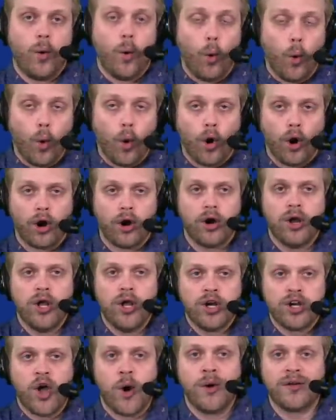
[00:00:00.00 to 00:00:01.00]
or
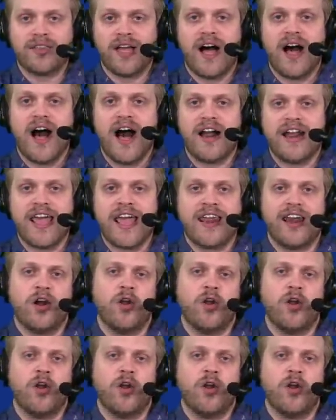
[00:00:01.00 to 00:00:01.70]
go with the hot hand.